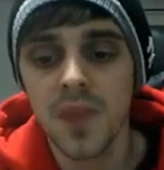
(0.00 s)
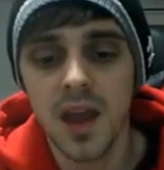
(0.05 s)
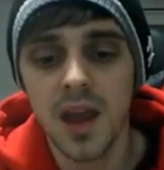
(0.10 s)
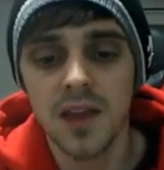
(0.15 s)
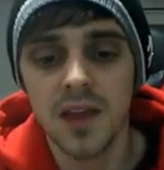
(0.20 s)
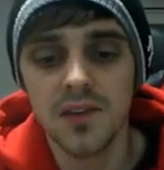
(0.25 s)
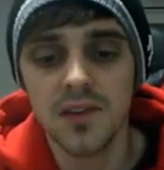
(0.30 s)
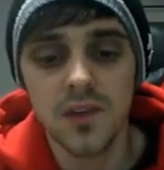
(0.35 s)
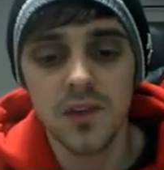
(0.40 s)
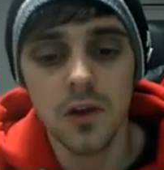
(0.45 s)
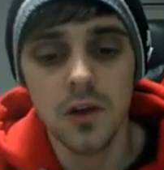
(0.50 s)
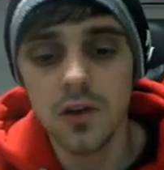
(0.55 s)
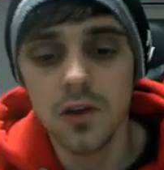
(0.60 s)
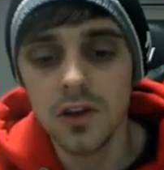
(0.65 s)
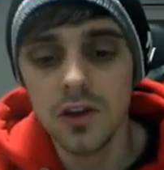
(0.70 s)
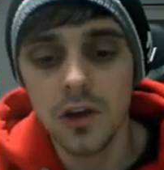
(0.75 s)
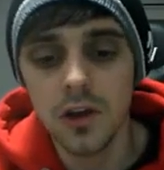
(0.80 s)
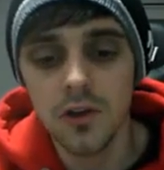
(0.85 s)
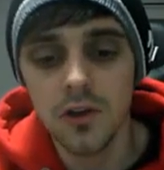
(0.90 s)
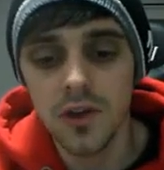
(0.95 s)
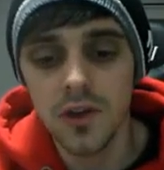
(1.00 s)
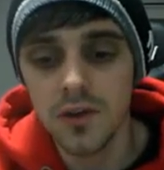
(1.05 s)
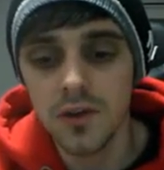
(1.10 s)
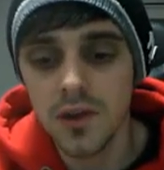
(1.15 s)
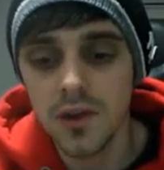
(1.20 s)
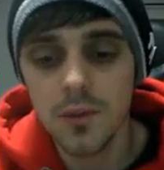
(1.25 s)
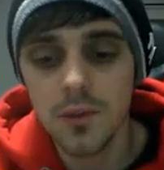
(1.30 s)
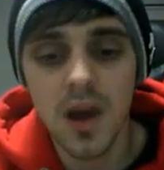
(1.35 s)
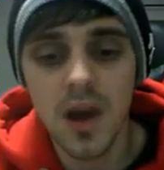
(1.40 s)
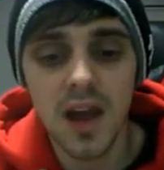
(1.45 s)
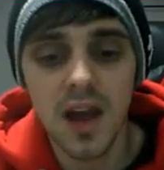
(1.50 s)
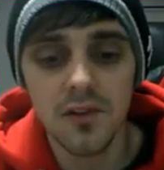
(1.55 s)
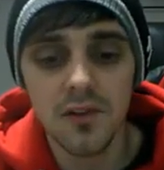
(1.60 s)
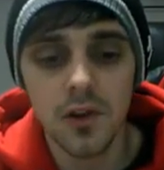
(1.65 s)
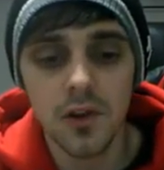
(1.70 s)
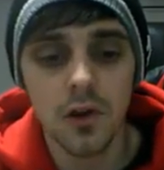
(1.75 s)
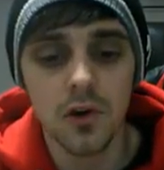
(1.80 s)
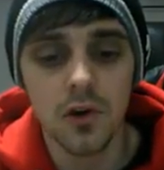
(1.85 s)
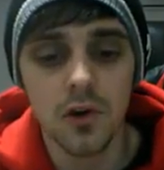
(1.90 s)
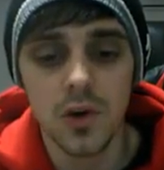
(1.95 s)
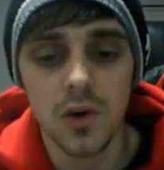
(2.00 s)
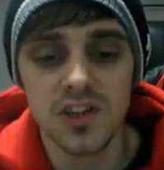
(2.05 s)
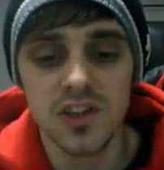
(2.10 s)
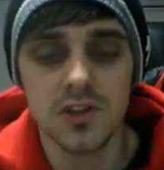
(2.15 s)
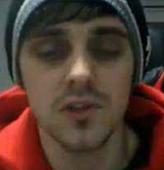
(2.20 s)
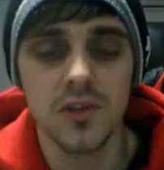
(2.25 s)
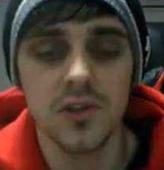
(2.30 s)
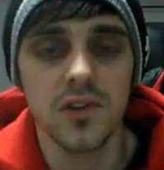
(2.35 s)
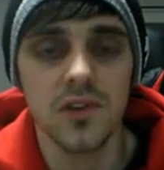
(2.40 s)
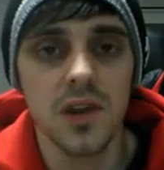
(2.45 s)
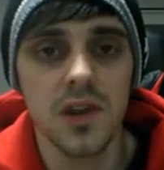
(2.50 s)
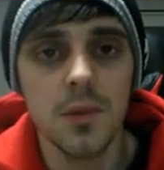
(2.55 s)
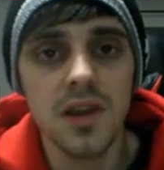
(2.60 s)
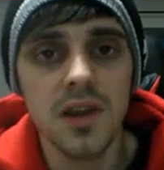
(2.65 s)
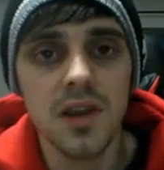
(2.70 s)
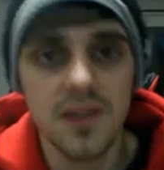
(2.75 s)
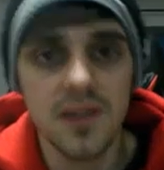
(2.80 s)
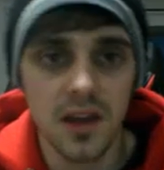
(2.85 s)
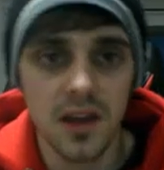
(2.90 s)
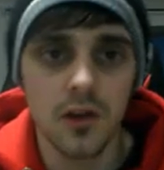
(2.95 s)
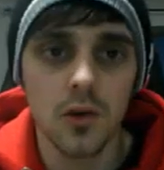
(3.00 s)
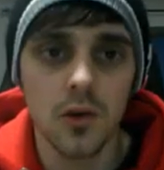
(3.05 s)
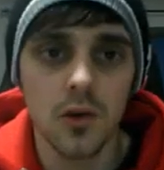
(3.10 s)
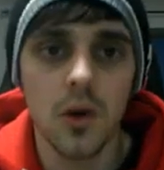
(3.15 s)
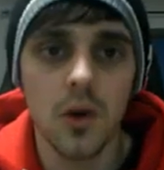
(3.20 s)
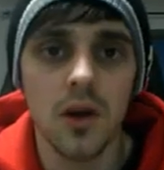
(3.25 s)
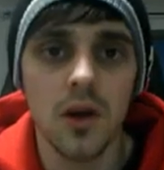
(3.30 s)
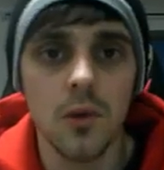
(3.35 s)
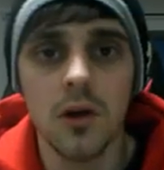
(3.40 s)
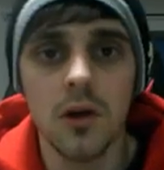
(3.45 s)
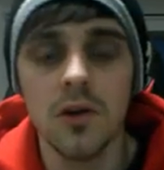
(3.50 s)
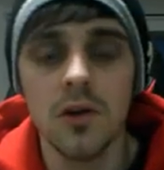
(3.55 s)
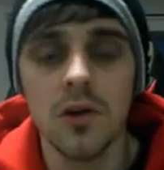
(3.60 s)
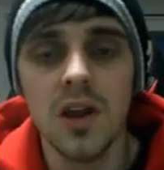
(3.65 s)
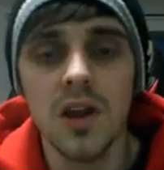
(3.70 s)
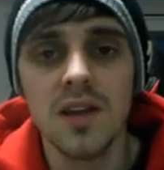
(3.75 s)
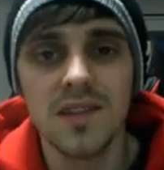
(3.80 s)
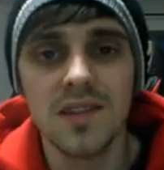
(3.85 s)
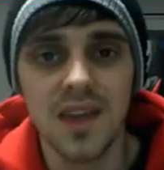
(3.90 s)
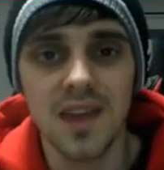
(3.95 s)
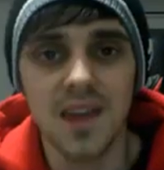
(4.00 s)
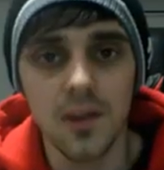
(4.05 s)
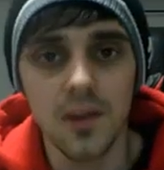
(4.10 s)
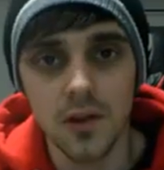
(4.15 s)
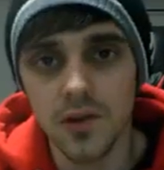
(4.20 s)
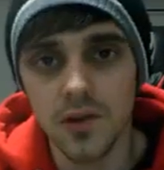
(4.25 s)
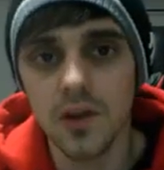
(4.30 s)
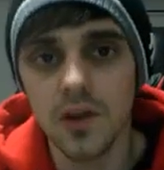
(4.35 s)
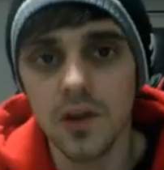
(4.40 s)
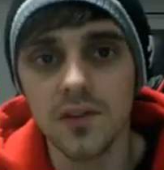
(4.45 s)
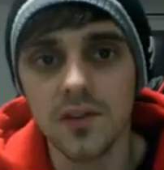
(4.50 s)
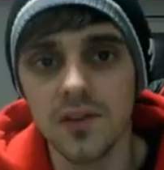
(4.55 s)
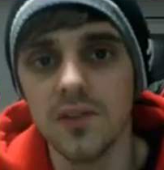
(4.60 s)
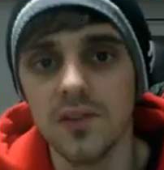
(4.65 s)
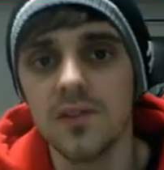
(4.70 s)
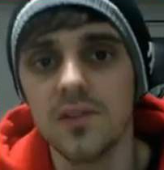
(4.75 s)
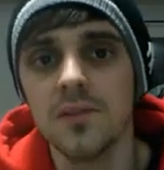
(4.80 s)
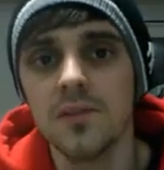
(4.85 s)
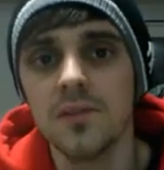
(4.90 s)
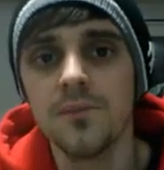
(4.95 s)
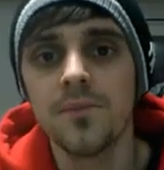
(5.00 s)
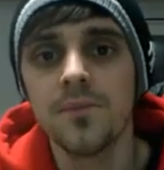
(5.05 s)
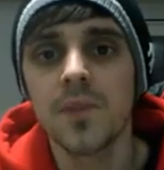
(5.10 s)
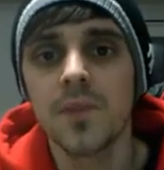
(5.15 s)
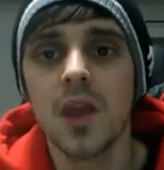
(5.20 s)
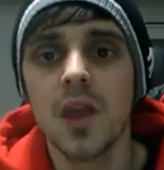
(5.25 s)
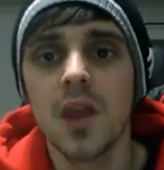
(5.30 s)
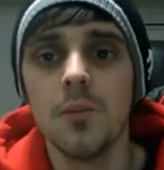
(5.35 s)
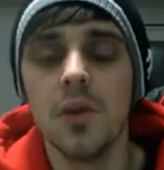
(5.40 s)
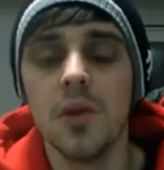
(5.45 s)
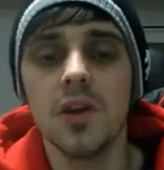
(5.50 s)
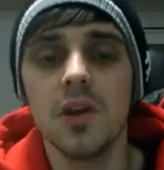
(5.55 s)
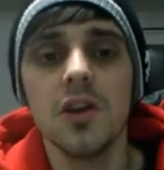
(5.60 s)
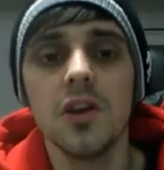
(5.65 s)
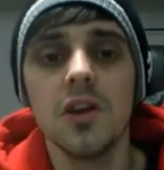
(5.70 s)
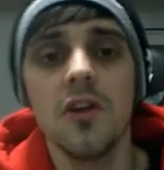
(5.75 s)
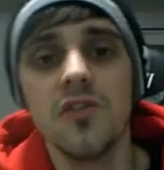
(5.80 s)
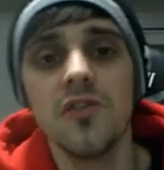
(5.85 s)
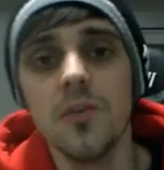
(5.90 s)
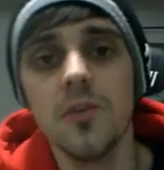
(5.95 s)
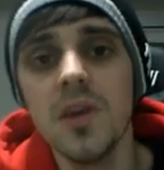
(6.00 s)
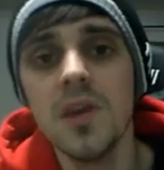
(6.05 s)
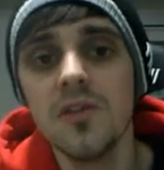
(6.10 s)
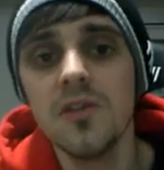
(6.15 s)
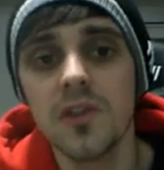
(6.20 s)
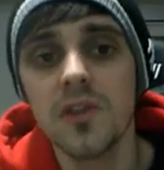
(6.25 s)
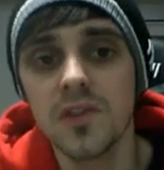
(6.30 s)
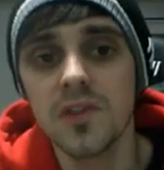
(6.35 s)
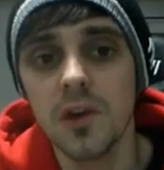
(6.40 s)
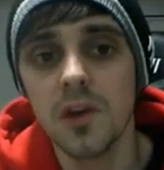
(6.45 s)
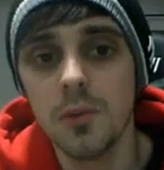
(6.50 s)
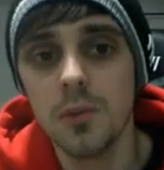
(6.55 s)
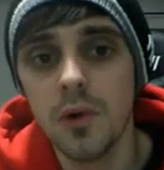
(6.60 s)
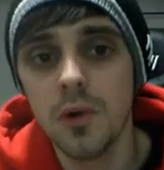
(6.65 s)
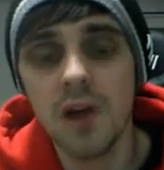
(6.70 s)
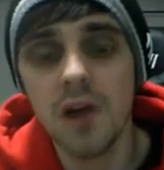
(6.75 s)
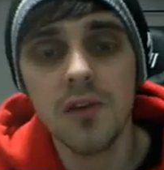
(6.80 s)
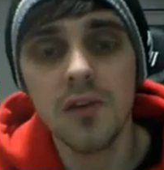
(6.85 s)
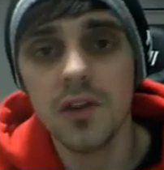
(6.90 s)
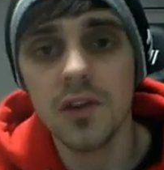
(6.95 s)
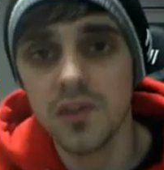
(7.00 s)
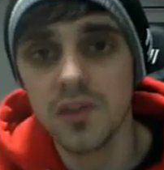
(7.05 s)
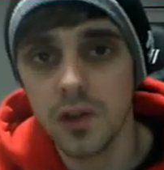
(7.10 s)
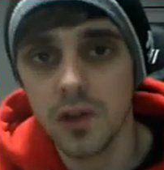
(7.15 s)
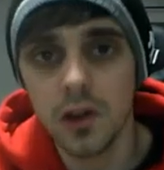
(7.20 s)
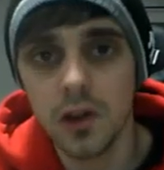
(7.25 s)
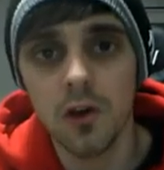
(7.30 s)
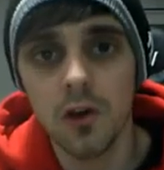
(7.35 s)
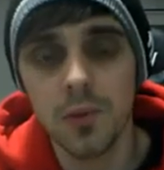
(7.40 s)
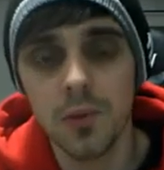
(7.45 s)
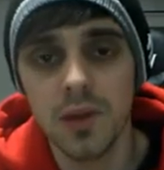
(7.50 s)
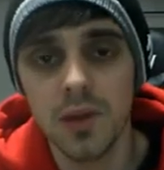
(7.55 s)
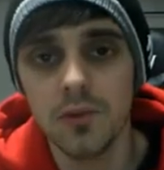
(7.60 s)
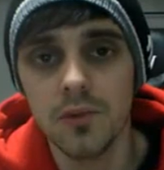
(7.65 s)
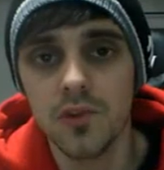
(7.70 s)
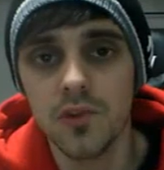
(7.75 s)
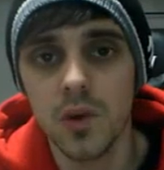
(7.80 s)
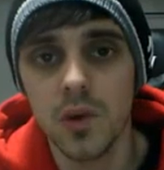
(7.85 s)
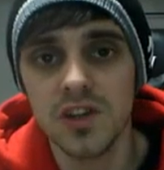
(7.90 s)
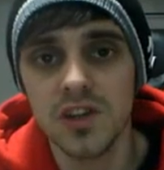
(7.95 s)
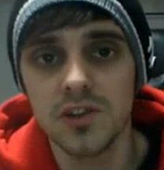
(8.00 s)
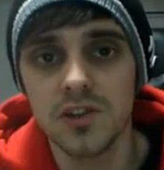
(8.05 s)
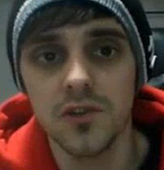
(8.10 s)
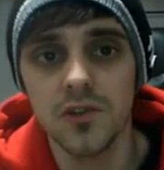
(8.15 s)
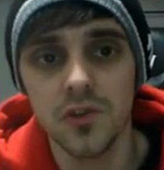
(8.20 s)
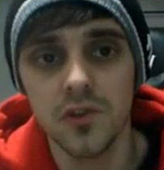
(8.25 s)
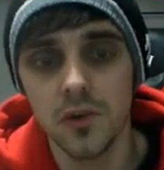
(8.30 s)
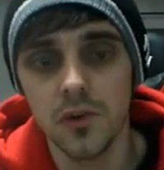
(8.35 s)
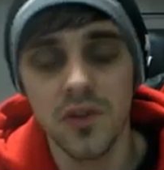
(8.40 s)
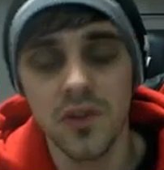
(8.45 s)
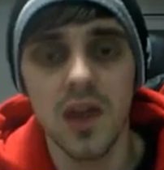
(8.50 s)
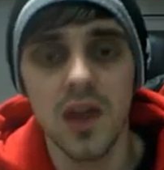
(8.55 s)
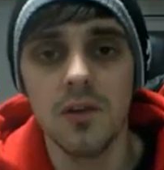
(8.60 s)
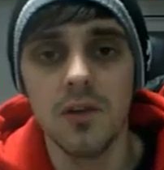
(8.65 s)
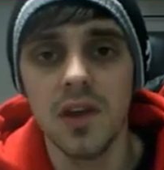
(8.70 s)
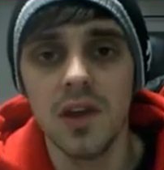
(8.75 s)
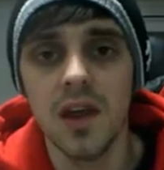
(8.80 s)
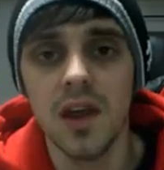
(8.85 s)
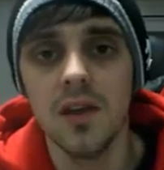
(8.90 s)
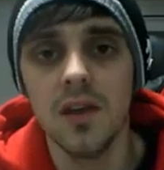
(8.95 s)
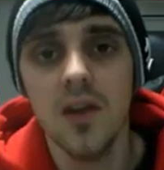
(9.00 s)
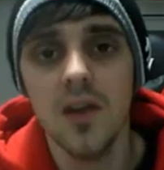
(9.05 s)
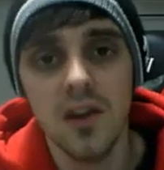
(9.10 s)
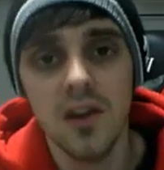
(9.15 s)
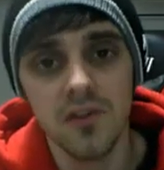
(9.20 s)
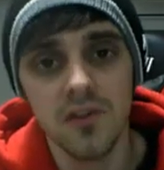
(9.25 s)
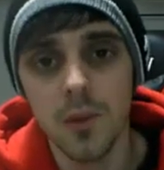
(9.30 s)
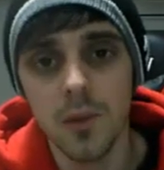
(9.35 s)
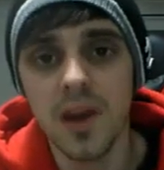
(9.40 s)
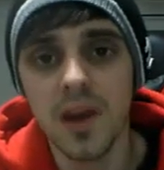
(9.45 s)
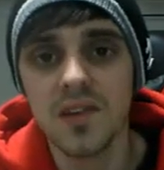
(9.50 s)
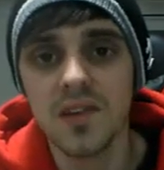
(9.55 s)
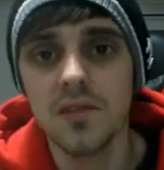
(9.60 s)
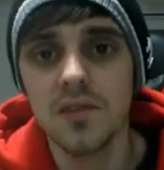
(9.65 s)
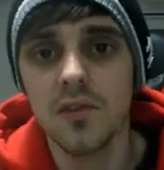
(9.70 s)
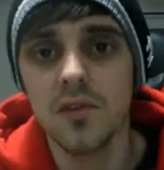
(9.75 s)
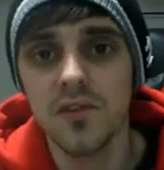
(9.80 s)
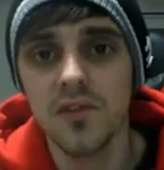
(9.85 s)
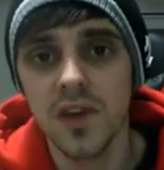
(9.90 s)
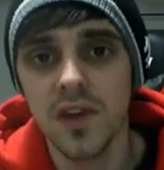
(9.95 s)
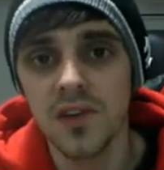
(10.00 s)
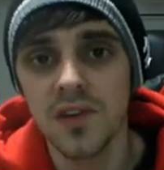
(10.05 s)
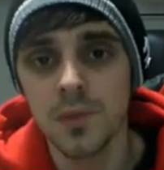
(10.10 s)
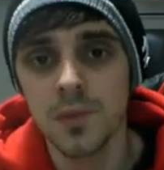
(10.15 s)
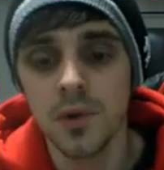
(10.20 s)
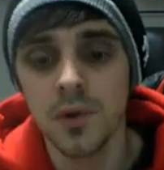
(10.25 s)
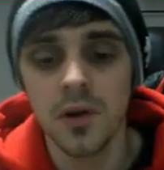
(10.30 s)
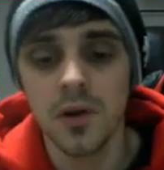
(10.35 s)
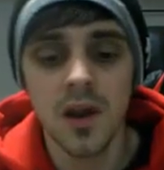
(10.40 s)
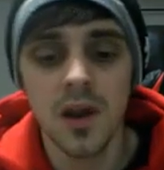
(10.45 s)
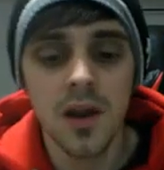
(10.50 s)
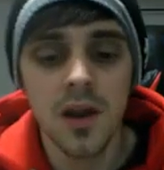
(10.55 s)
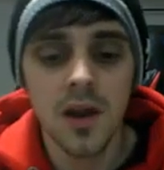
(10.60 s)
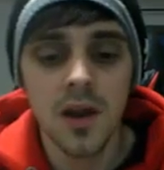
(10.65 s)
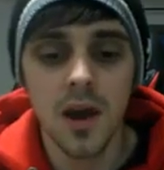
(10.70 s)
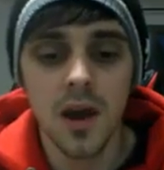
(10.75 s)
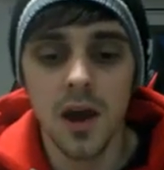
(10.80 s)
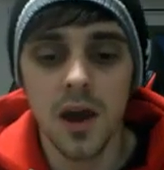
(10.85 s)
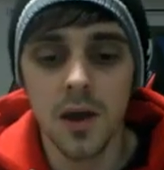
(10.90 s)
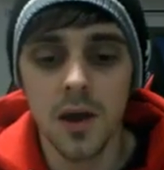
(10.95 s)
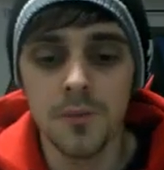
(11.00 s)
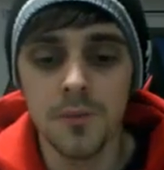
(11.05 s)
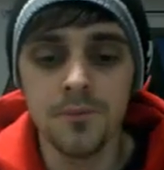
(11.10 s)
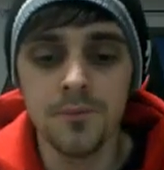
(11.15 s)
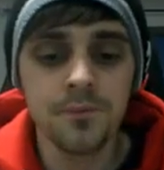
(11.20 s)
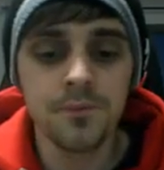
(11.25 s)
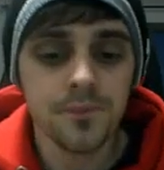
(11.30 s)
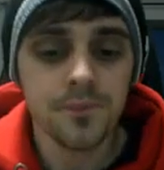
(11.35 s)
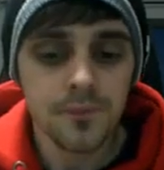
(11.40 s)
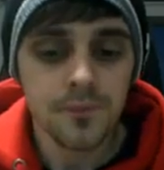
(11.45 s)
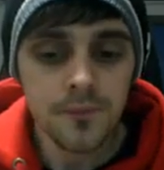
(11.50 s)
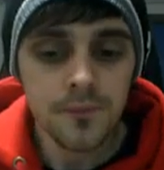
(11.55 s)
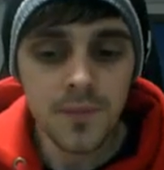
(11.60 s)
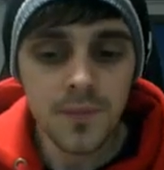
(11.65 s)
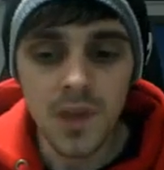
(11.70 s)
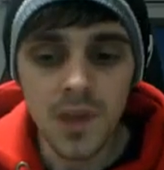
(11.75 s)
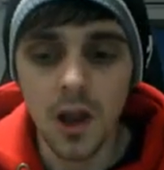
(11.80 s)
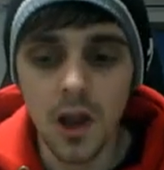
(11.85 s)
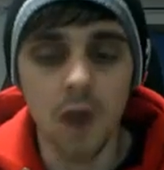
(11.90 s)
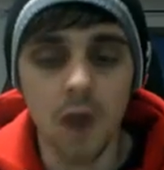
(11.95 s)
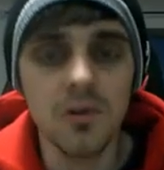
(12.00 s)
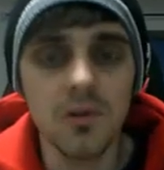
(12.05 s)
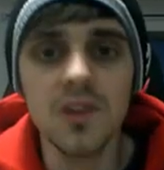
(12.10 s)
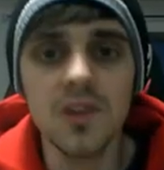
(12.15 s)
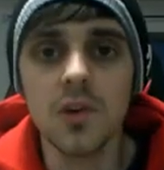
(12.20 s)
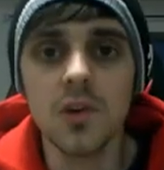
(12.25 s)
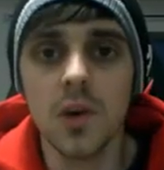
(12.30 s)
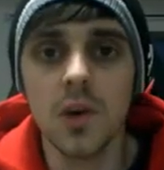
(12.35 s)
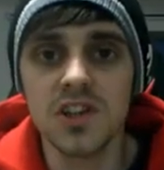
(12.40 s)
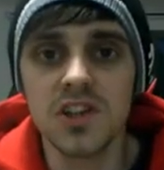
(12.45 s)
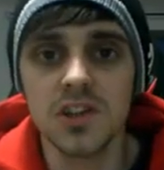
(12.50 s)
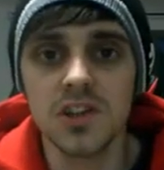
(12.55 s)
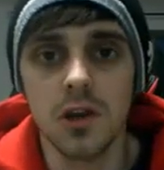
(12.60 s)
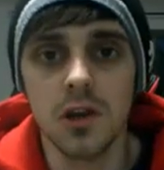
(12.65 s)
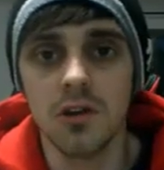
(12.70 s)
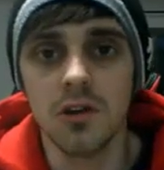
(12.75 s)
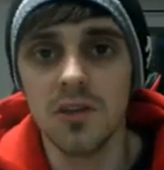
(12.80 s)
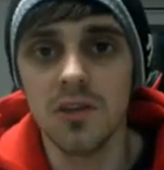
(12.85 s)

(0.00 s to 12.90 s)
and so, they might have a lot of questions, so they may take quite a while to get those answers. But, for me, for example, I've answered a lot of people's questions sort of there and then. If I'm active on Facebook, I'll read the question, I'll